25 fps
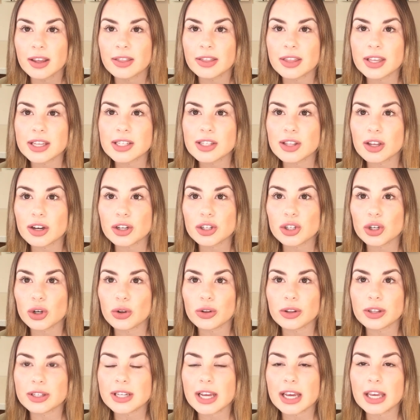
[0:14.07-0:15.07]
This look should
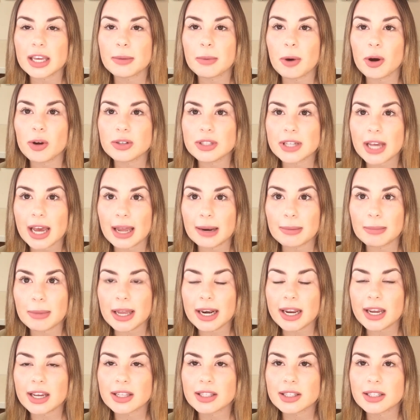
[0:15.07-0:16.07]
only take you about 10
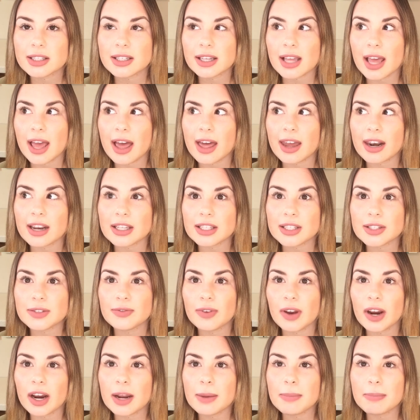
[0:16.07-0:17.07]
minutes and it's
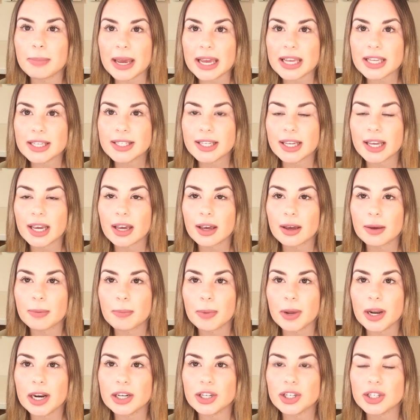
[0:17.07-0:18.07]
very basic,
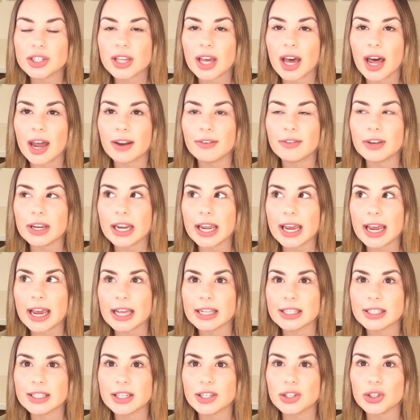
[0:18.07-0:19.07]
but it just kind of
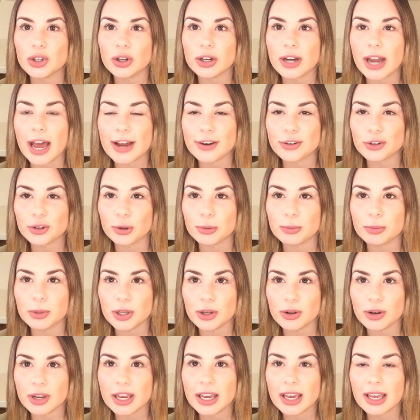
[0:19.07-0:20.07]
enhances your natural
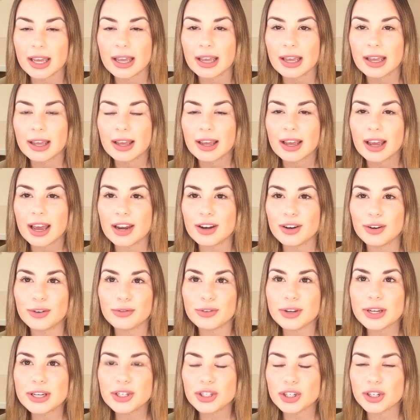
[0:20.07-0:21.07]
beauty and your
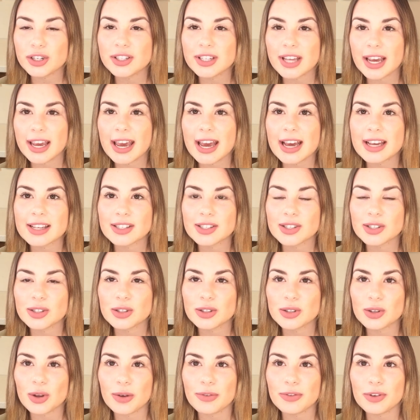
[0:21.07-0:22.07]
features, I guess.
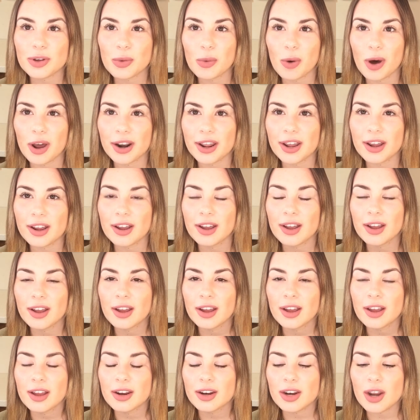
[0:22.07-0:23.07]
So if you want to
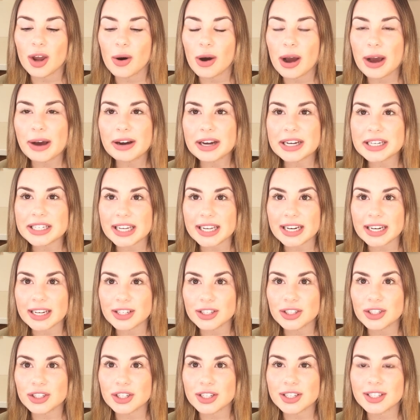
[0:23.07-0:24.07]
know how I did
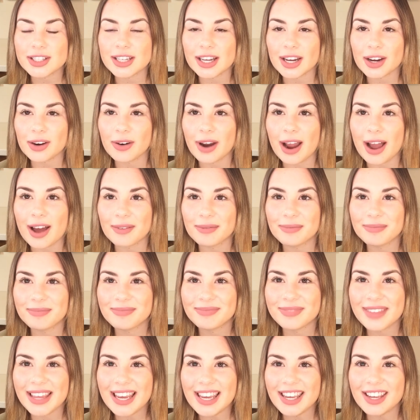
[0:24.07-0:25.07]
it, just stick around.
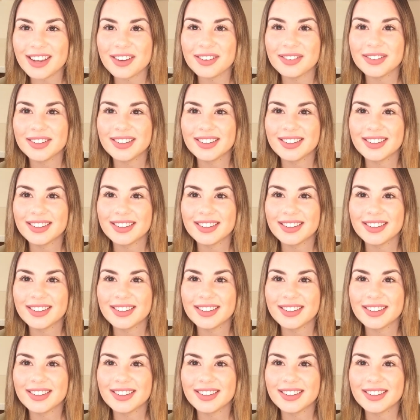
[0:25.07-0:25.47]
Thank you.